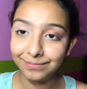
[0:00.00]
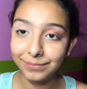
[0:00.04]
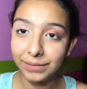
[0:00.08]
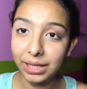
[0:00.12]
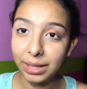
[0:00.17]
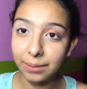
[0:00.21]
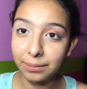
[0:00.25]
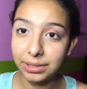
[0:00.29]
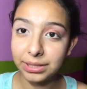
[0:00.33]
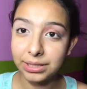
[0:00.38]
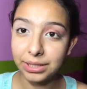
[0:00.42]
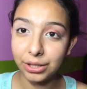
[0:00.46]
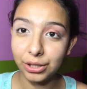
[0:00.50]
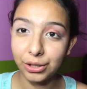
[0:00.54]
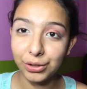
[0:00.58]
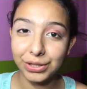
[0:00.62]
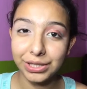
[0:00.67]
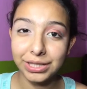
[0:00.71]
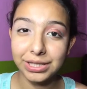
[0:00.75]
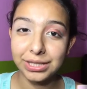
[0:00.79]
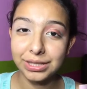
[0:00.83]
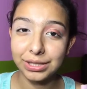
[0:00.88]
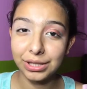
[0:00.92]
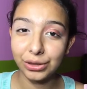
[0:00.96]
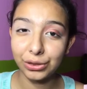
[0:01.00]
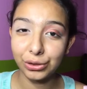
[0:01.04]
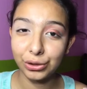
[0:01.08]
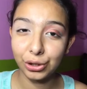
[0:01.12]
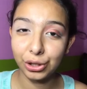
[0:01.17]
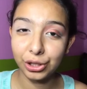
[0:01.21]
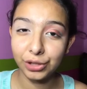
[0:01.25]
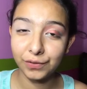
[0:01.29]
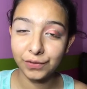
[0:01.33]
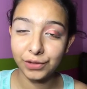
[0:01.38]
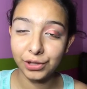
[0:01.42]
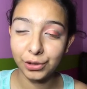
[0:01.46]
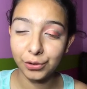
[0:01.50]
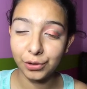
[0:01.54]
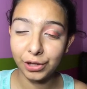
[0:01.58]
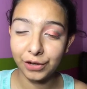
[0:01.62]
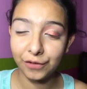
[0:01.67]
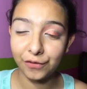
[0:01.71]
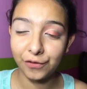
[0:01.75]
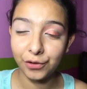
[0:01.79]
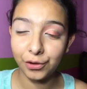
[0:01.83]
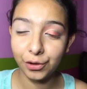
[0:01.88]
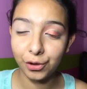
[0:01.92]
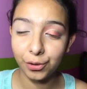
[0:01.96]
Let me tell you, this is the 3rd video I
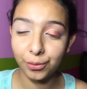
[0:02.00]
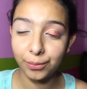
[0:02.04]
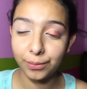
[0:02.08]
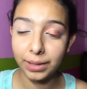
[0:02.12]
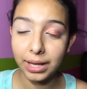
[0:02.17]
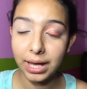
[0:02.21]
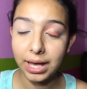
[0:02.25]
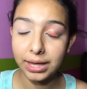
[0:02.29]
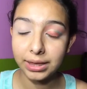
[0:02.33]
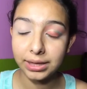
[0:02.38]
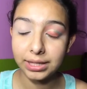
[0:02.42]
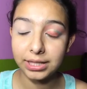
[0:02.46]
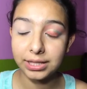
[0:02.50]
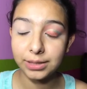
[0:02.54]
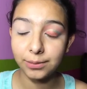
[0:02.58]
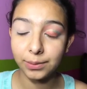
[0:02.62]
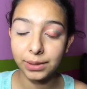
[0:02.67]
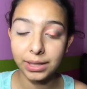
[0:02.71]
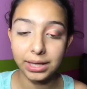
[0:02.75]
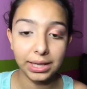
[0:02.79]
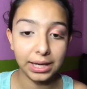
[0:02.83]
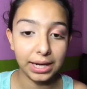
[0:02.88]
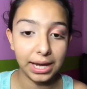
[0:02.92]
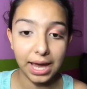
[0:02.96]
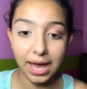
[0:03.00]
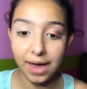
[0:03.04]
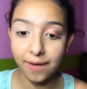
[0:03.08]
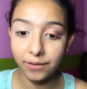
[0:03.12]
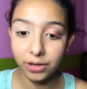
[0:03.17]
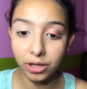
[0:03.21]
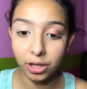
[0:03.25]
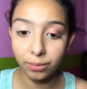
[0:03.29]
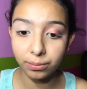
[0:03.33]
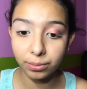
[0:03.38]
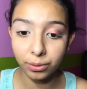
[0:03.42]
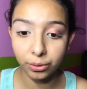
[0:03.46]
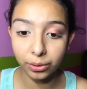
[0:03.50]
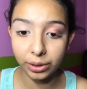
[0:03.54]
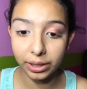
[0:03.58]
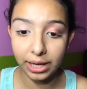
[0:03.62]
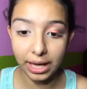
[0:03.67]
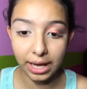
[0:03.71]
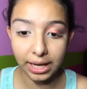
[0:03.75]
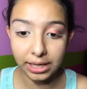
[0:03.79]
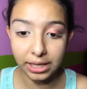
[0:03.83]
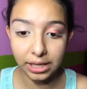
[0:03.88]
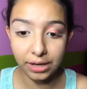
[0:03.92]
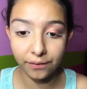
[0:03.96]
film this week and I haven't uploaded
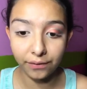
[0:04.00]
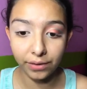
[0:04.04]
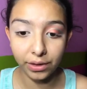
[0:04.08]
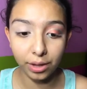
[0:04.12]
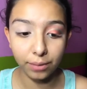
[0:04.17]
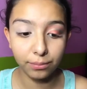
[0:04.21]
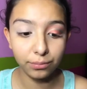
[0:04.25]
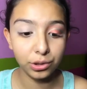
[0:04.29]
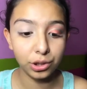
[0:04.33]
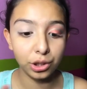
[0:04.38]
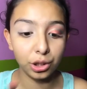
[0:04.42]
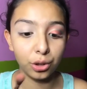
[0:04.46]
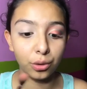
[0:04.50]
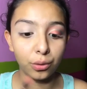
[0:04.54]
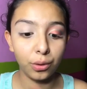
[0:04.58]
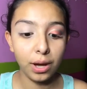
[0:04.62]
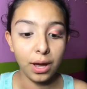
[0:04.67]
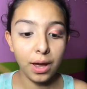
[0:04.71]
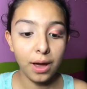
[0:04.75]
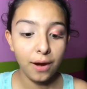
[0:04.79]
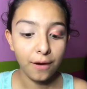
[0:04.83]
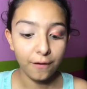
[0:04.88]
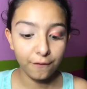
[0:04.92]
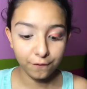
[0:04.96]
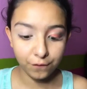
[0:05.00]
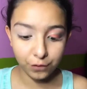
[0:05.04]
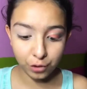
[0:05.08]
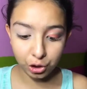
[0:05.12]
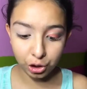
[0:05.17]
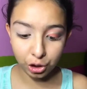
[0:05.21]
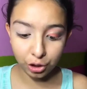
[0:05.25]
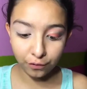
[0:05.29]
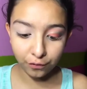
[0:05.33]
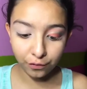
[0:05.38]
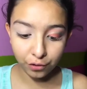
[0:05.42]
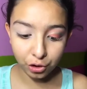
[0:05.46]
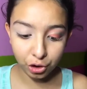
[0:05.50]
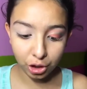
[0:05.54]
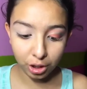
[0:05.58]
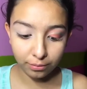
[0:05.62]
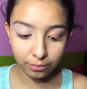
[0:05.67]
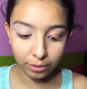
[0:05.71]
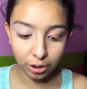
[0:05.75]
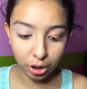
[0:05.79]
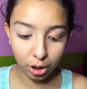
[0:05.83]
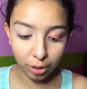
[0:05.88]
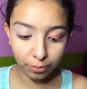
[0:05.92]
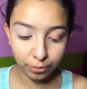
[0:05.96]
any of them. So for sure, I'm
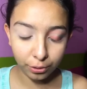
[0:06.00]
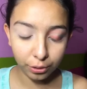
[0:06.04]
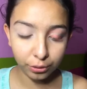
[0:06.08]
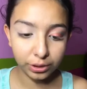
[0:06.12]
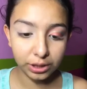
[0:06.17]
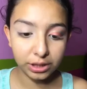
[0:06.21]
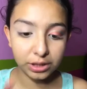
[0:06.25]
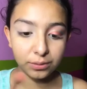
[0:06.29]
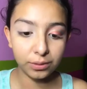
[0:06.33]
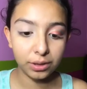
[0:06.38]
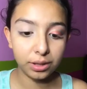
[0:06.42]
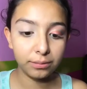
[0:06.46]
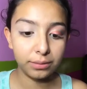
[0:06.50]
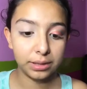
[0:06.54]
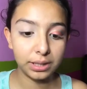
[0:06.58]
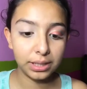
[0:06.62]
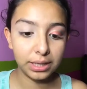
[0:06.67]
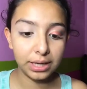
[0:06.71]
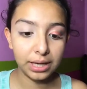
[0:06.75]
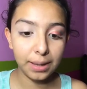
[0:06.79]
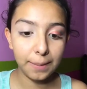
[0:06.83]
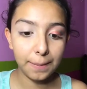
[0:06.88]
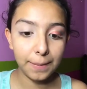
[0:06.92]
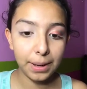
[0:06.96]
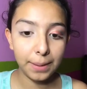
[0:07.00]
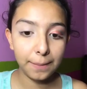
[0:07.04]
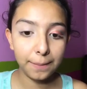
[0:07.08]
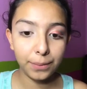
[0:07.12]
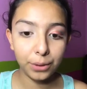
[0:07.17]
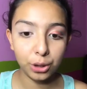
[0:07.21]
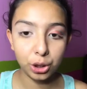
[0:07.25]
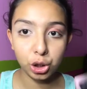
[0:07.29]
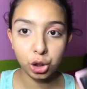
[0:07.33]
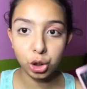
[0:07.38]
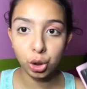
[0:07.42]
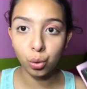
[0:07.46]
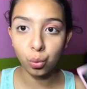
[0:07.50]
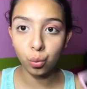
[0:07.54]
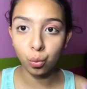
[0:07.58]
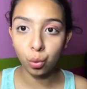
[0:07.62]
gonna upload this one. I'm gonna get my butt to